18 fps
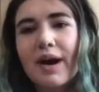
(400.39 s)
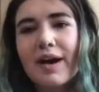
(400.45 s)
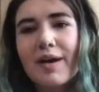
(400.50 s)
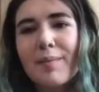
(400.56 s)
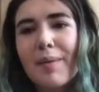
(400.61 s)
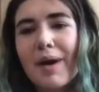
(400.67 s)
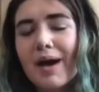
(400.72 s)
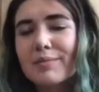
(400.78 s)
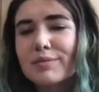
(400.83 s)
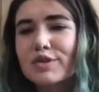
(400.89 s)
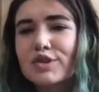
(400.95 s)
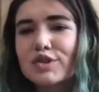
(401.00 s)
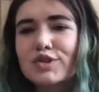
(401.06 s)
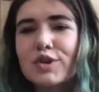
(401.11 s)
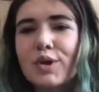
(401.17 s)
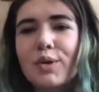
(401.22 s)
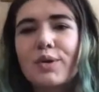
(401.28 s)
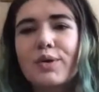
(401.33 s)
I'm
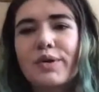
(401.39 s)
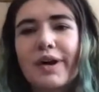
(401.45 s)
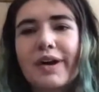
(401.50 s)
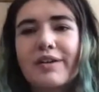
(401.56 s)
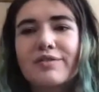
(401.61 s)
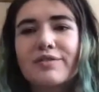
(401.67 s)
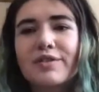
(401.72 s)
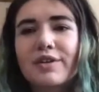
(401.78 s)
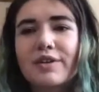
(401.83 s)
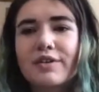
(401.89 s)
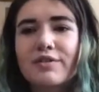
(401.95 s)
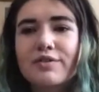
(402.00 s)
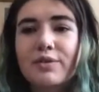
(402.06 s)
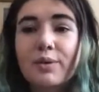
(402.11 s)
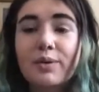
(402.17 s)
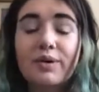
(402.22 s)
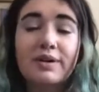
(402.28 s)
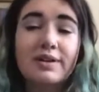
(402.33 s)
so grateful
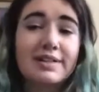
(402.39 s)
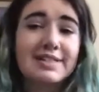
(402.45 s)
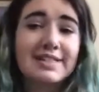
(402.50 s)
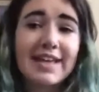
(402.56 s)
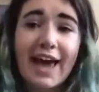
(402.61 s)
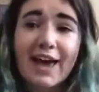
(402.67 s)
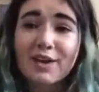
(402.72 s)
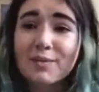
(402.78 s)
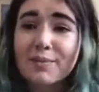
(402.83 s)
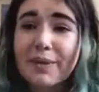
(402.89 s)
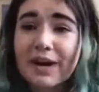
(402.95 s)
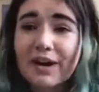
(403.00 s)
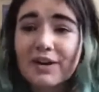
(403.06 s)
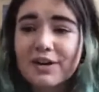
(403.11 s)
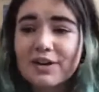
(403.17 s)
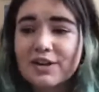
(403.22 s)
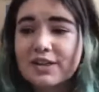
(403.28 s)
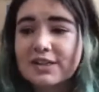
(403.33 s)
for the Seattle
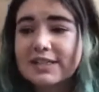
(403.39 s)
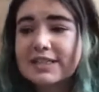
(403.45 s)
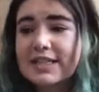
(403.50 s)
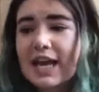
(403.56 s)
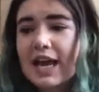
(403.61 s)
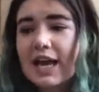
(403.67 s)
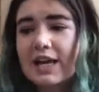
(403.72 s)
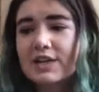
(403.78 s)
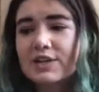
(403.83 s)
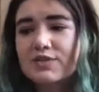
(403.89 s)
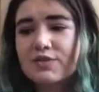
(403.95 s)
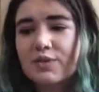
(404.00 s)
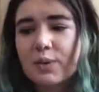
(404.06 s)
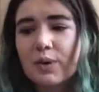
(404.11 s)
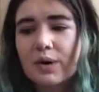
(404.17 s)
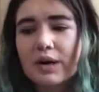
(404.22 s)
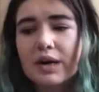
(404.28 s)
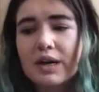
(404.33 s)
Mariners and
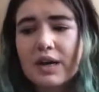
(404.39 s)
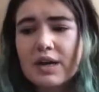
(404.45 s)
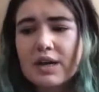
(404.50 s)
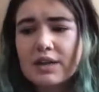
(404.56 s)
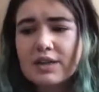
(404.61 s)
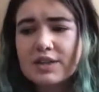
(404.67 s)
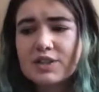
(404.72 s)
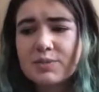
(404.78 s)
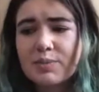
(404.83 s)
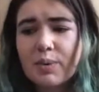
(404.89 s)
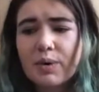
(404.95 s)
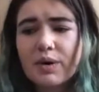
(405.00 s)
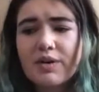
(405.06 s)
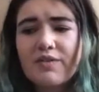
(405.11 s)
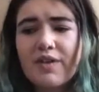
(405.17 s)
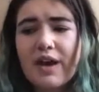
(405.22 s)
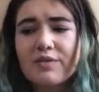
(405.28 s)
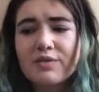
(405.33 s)
for the support
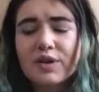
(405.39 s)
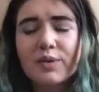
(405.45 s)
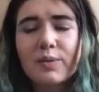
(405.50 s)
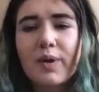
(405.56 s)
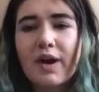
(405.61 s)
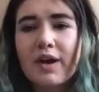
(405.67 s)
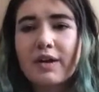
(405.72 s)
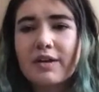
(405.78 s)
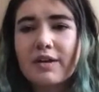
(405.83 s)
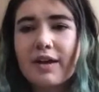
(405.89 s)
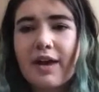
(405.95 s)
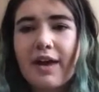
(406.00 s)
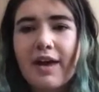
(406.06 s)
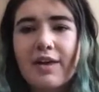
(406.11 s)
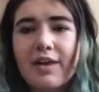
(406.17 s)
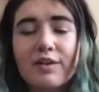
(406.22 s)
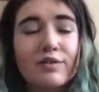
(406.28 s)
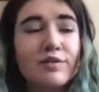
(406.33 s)
of everyone
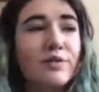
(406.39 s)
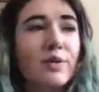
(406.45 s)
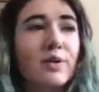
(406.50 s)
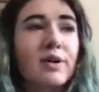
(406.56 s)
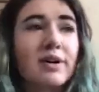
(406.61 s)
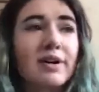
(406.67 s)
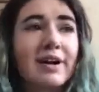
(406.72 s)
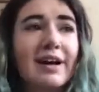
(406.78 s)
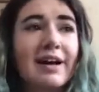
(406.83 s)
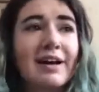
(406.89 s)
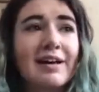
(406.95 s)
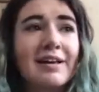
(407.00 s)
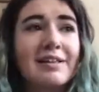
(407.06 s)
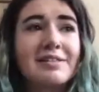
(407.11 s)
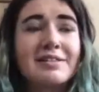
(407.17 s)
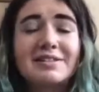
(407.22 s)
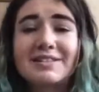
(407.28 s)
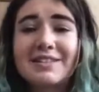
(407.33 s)
and for
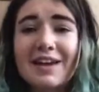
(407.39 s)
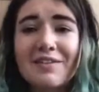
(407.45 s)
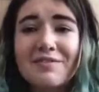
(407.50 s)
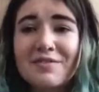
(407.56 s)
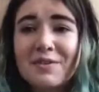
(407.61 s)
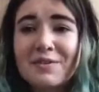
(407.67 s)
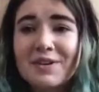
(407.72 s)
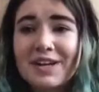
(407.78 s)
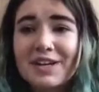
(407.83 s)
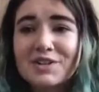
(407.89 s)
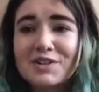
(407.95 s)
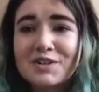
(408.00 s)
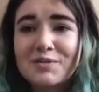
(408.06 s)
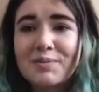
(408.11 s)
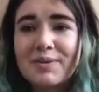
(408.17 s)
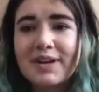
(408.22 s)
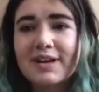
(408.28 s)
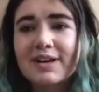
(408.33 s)
the CF
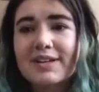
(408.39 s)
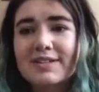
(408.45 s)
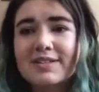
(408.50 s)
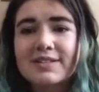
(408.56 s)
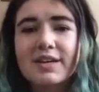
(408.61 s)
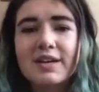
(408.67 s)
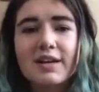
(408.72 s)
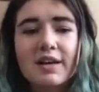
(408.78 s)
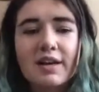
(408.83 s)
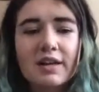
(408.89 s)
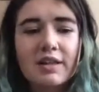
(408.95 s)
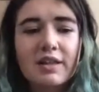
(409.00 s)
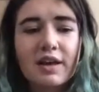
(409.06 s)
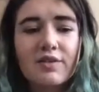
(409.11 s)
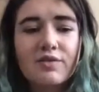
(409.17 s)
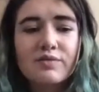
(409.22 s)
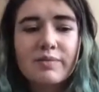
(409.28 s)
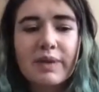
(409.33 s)
Foundation because
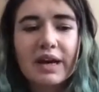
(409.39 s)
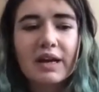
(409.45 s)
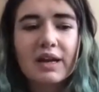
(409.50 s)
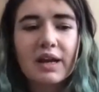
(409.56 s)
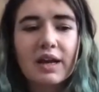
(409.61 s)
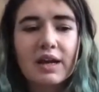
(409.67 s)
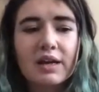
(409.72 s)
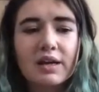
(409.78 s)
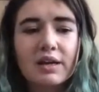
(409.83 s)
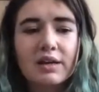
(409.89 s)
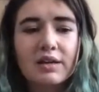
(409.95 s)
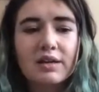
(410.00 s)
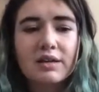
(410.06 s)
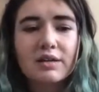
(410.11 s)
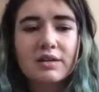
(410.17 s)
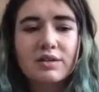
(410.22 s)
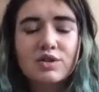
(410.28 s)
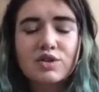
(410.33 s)
they've made a
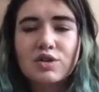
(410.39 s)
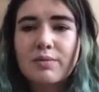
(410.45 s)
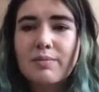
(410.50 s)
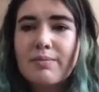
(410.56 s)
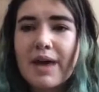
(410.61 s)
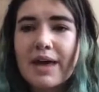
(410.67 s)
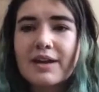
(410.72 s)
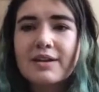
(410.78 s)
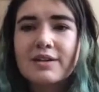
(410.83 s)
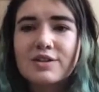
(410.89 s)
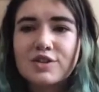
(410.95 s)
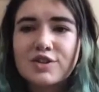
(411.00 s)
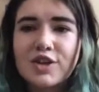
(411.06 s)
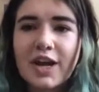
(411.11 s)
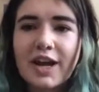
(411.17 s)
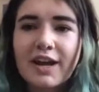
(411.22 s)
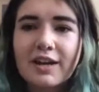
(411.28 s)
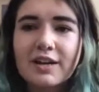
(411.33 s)
tremendous
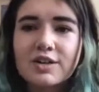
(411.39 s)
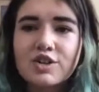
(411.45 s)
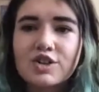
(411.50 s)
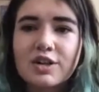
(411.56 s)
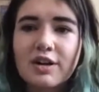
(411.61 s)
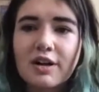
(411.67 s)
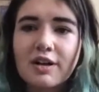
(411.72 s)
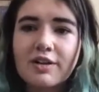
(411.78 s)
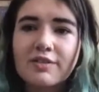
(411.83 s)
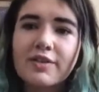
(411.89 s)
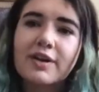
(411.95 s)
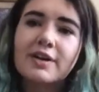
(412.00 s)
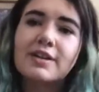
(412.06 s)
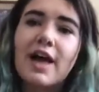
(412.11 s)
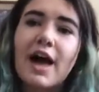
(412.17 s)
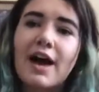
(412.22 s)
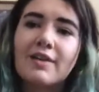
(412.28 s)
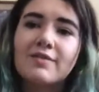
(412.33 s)
change in all of our
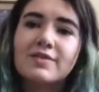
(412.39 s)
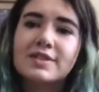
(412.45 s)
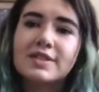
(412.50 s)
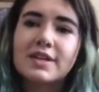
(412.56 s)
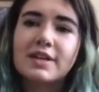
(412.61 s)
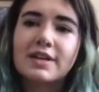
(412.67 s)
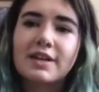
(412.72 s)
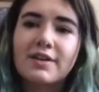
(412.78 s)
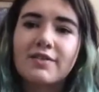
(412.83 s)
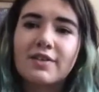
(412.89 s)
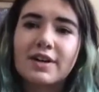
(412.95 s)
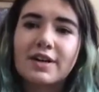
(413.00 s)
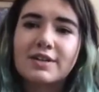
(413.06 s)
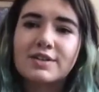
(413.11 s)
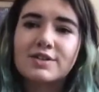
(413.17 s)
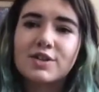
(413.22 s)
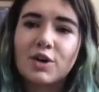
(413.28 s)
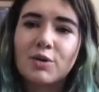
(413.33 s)
lives and given
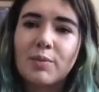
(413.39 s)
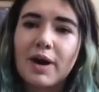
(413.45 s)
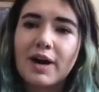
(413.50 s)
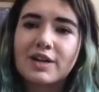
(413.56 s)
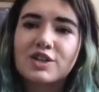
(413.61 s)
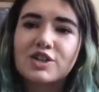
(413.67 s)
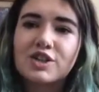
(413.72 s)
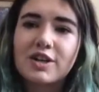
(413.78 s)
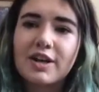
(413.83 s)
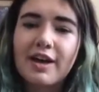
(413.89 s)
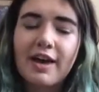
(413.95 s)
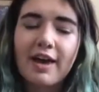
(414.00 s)
us so much.